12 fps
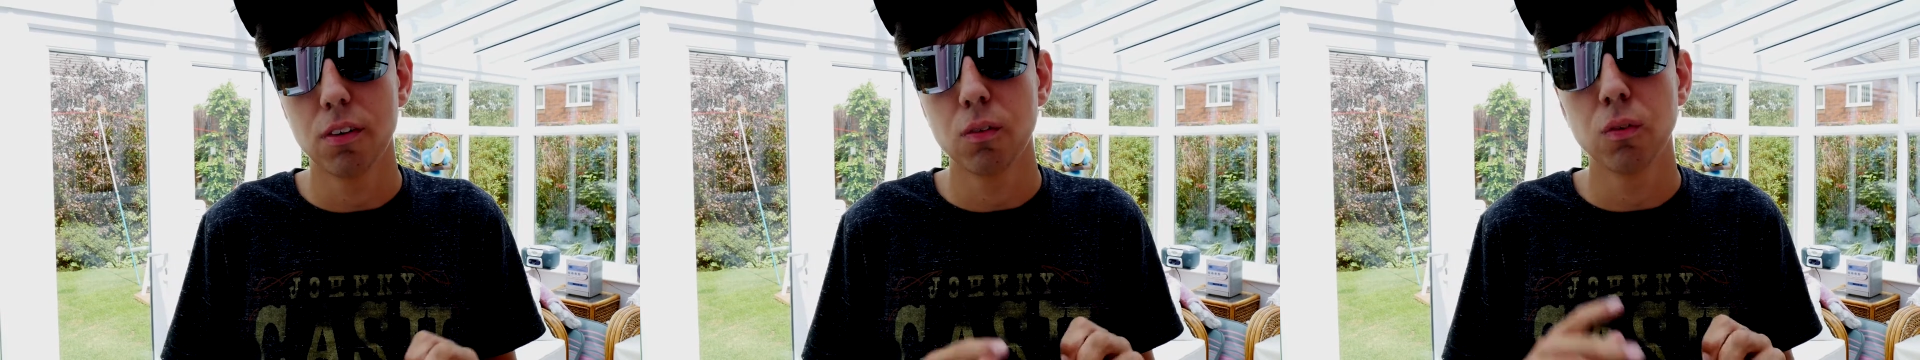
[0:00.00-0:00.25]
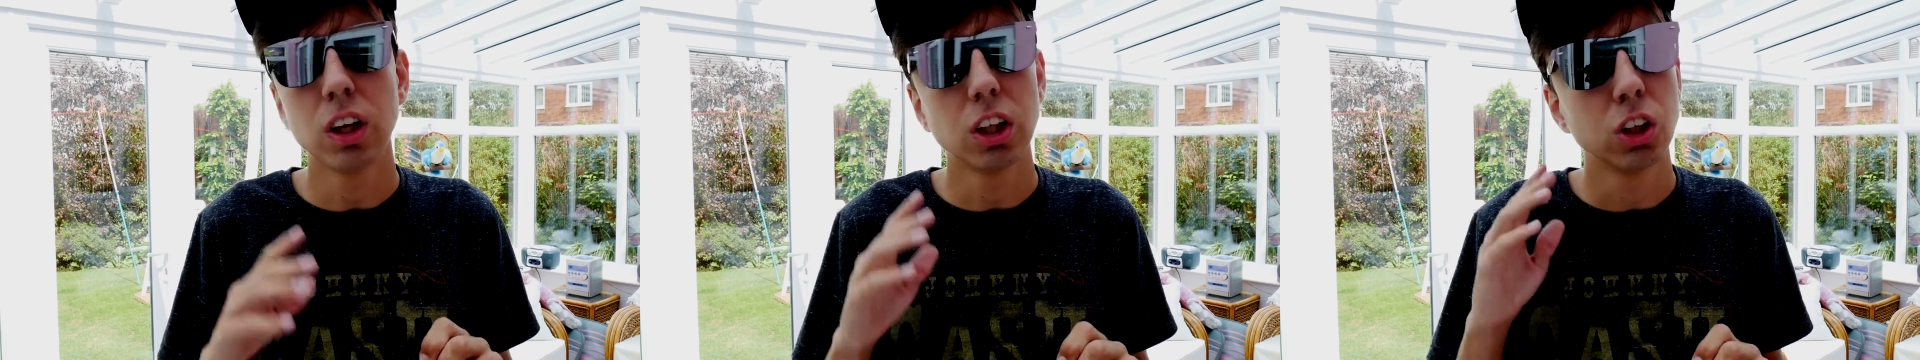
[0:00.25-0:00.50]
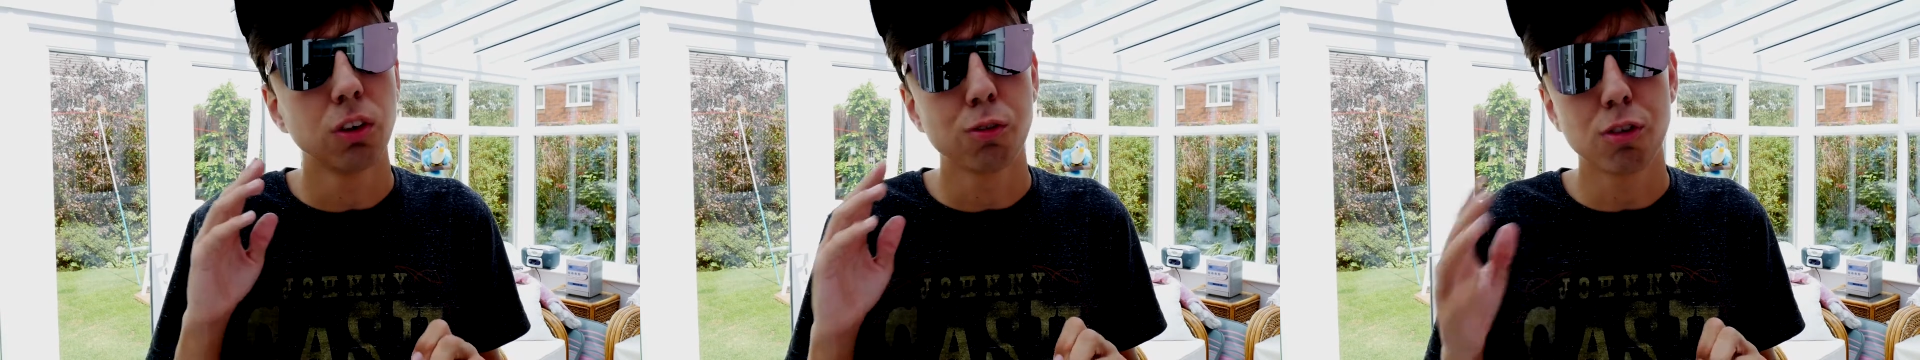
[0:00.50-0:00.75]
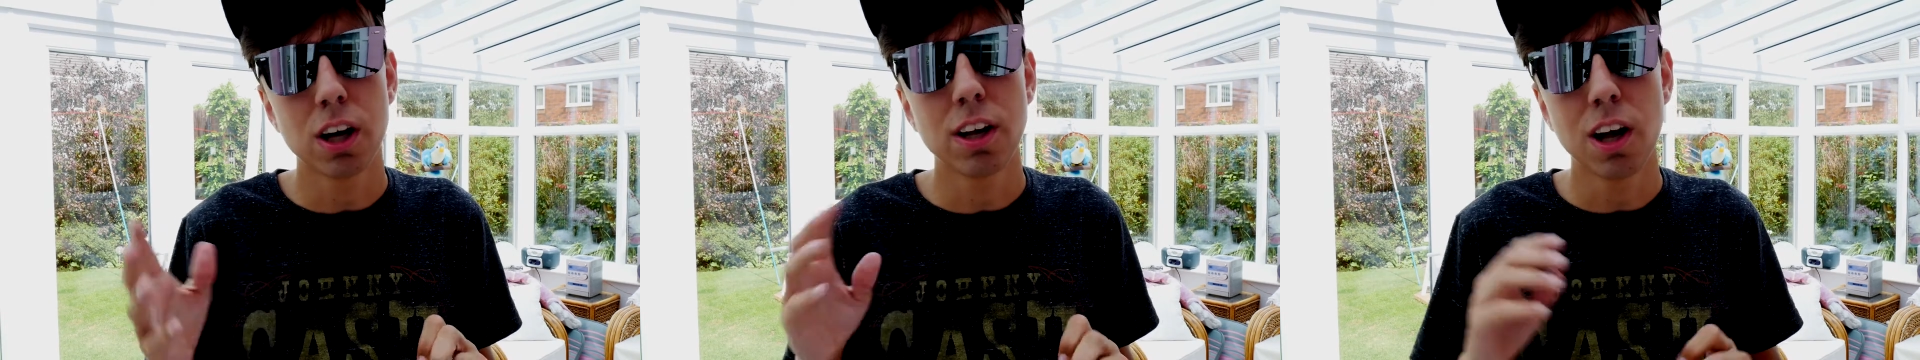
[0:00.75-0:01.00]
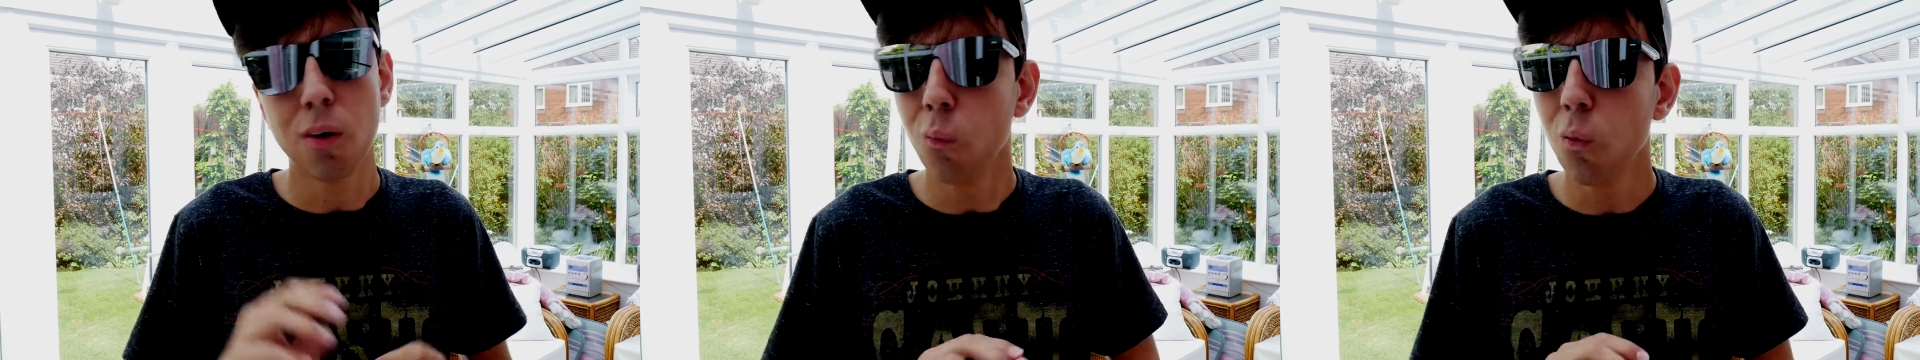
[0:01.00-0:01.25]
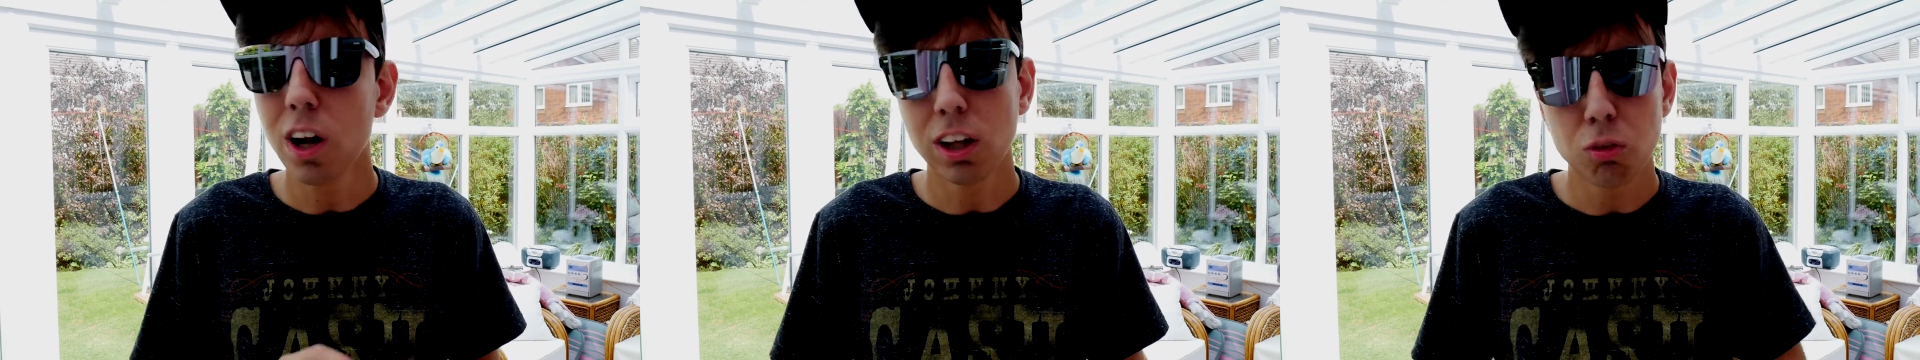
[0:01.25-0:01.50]
which you'll find out
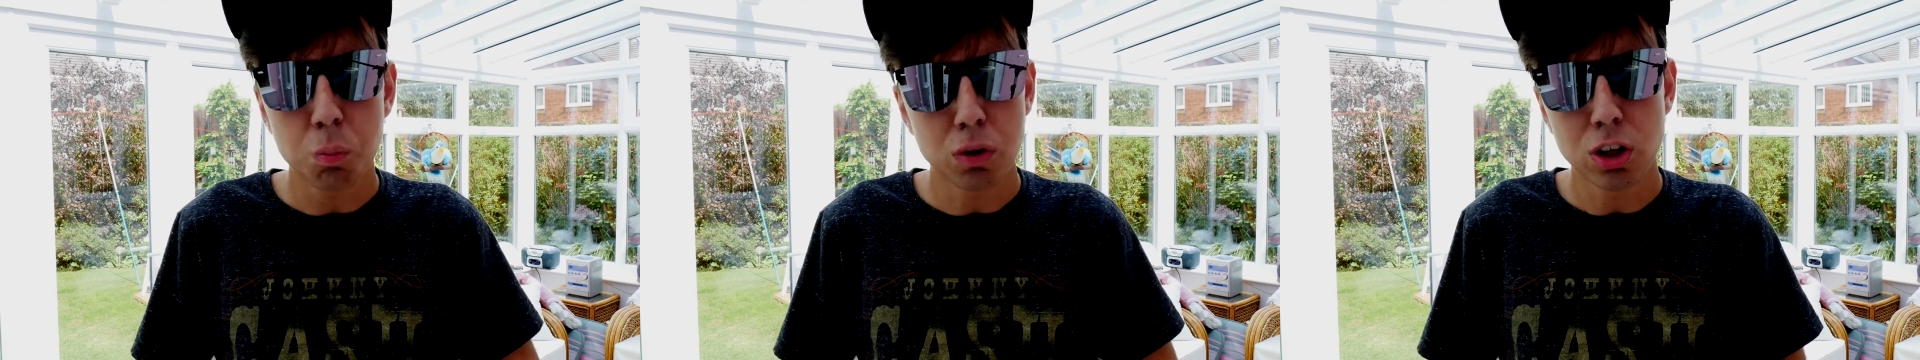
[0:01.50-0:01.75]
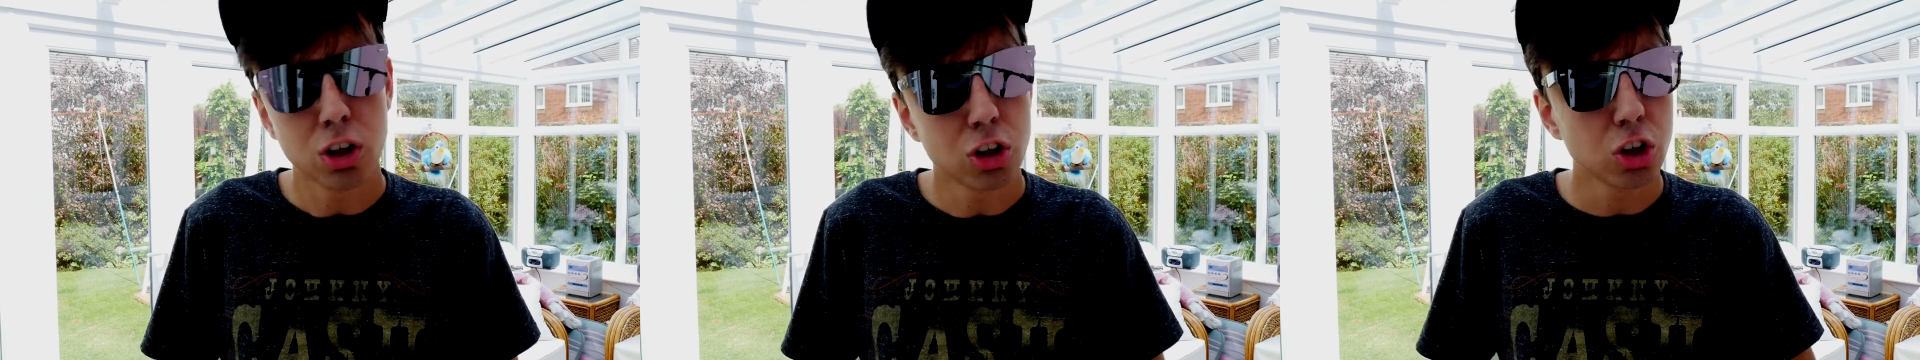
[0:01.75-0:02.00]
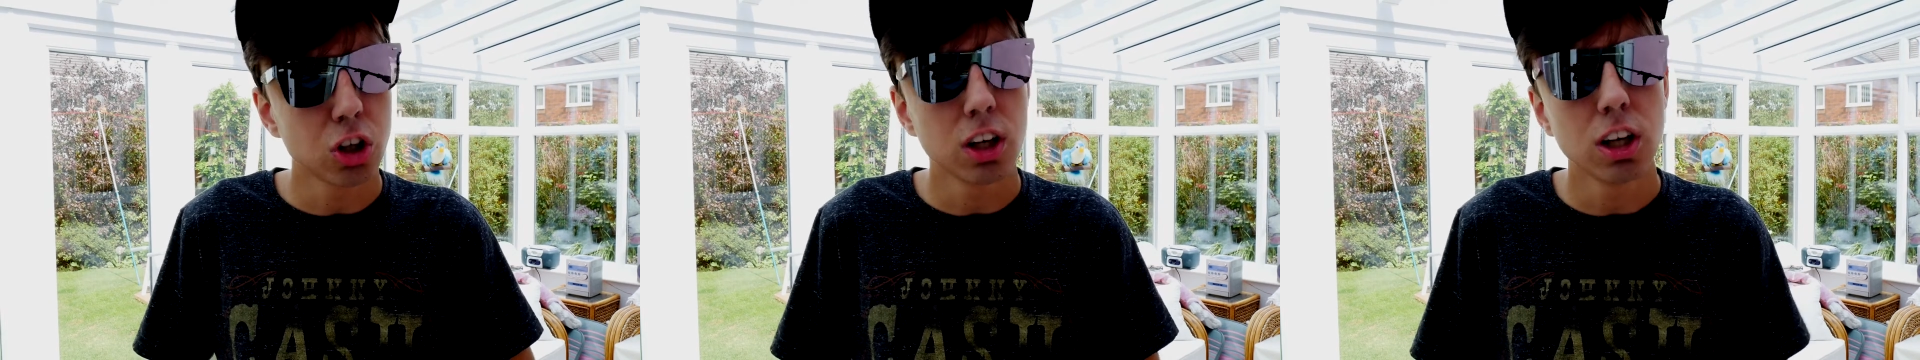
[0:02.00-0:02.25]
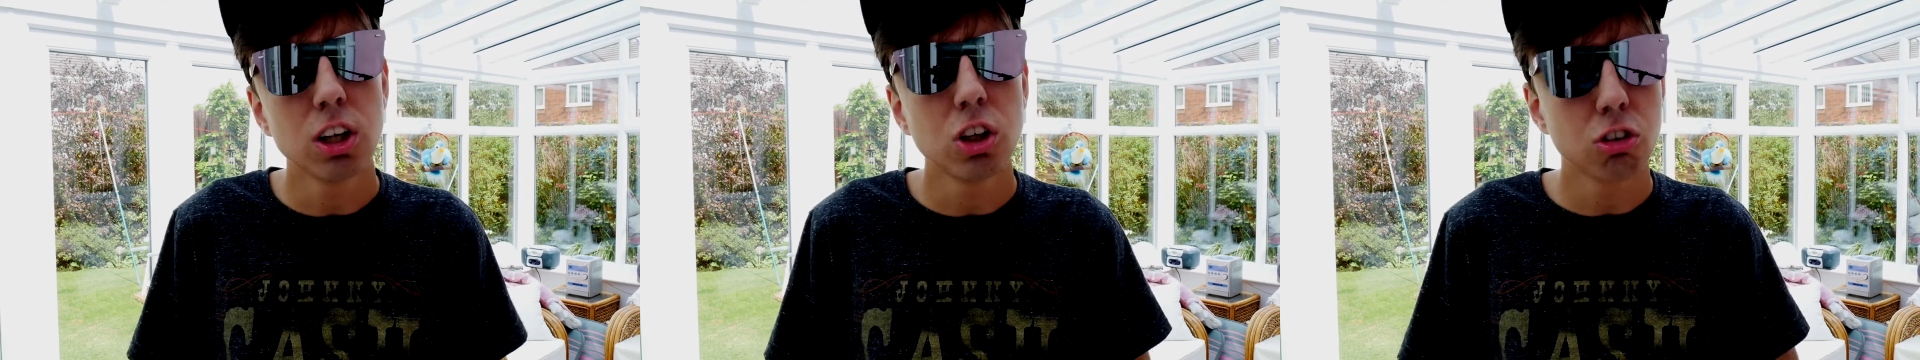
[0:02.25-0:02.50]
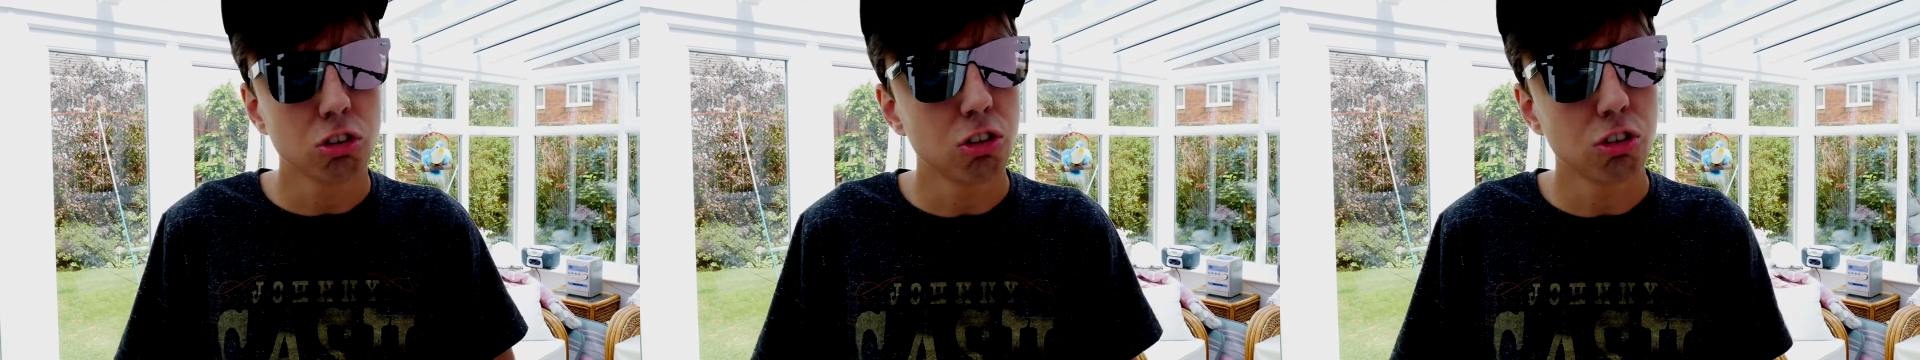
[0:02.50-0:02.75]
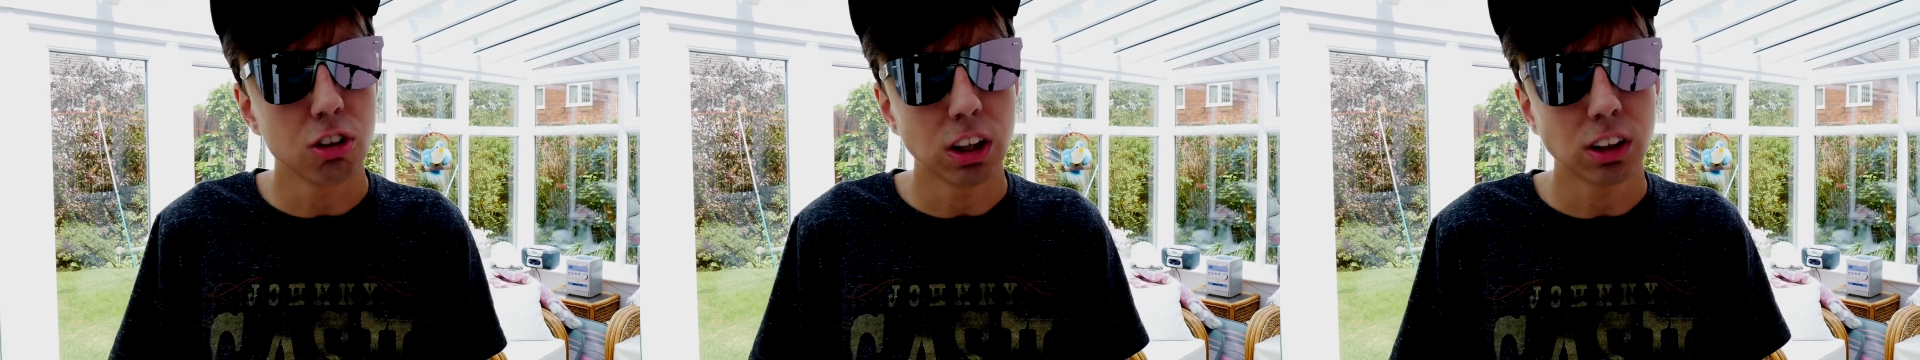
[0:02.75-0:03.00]
why it's British in just a
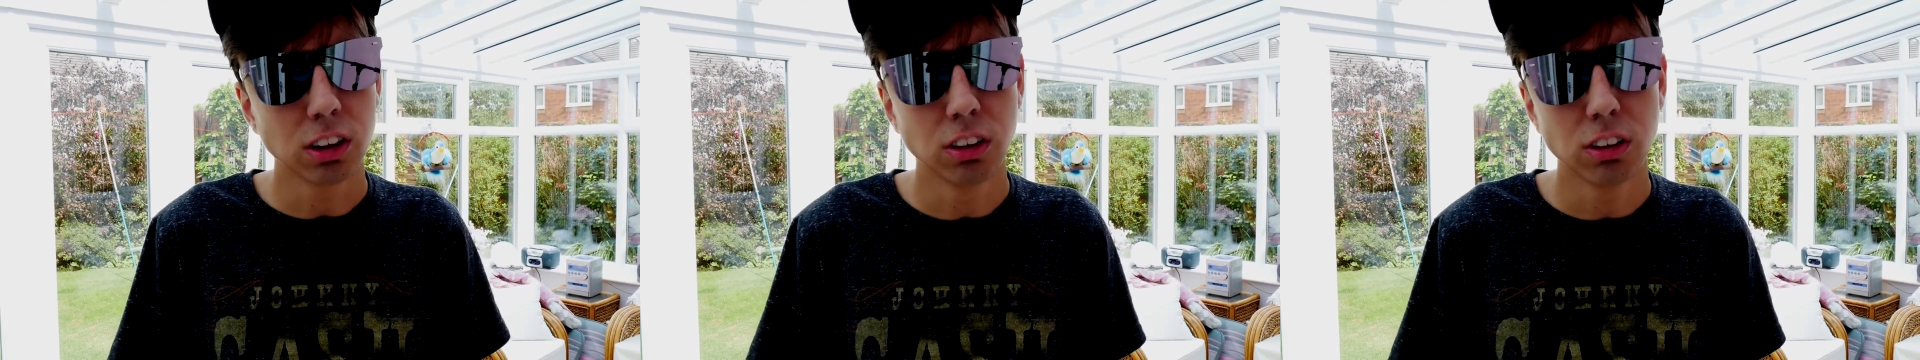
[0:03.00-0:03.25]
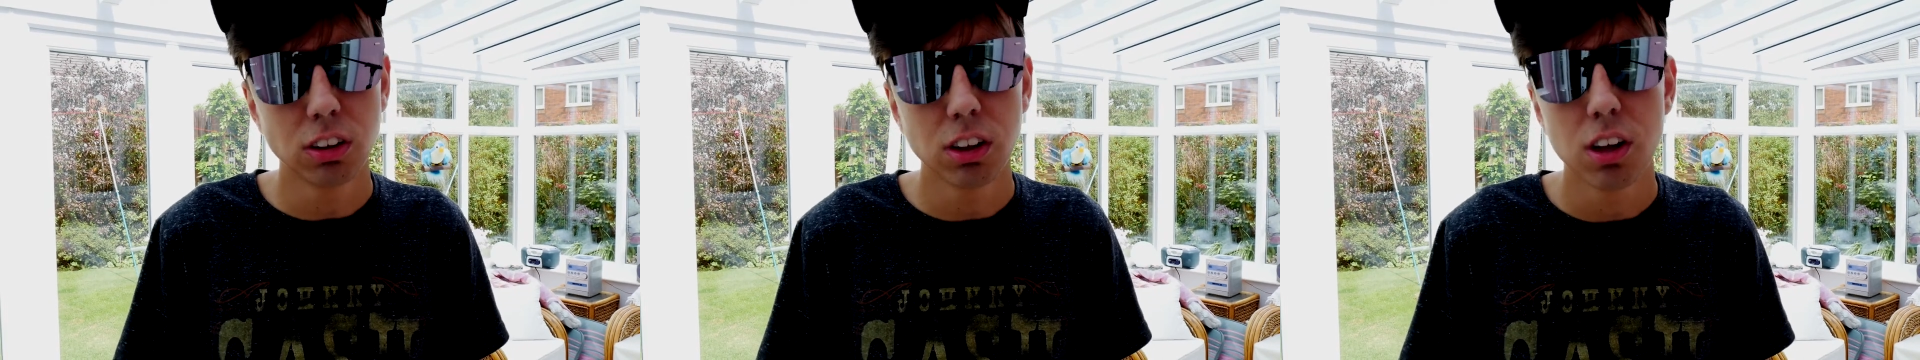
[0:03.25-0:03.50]
second.